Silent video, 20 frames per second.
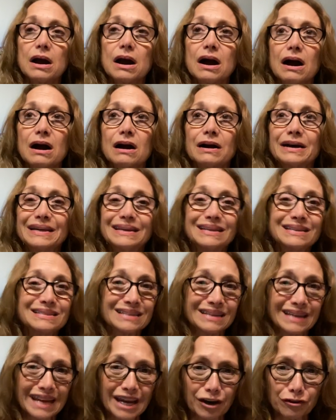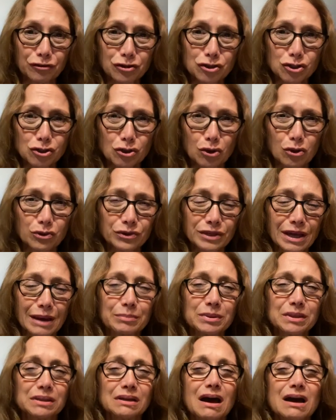It is an aerosol
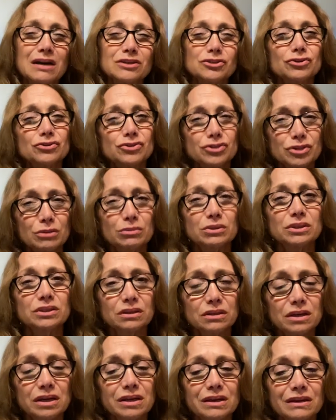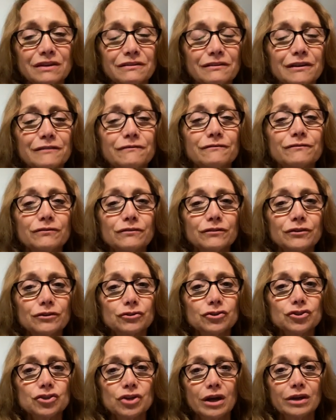nebulizer, so if your
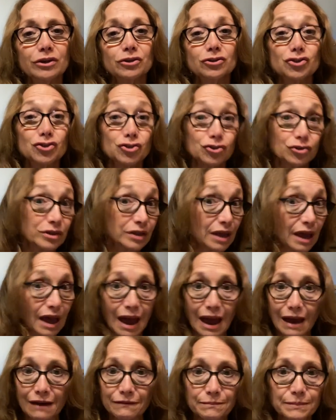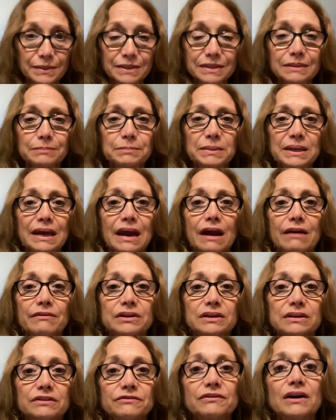child should happen to be
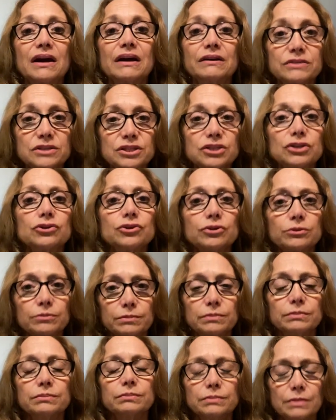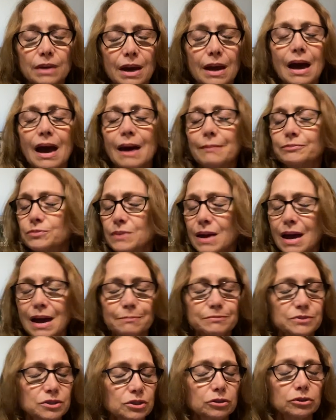carrying the virus, it could
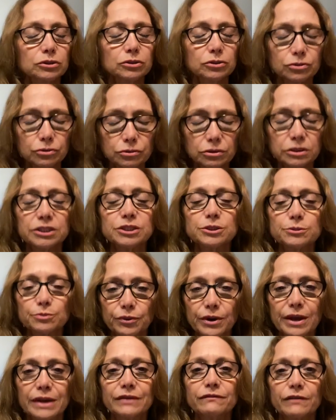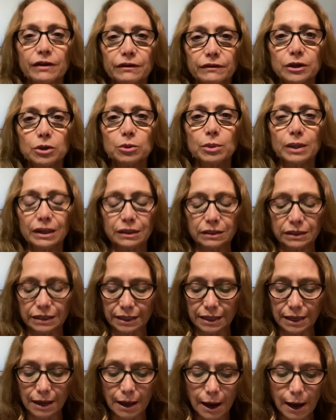absolutely spread very quickly.